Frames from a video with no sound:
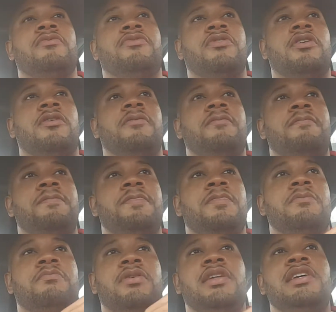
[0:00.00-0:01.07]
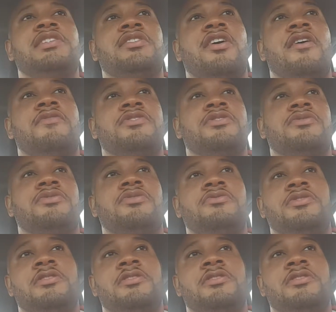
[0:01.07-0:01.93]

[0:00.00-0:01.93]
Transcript: from police officers who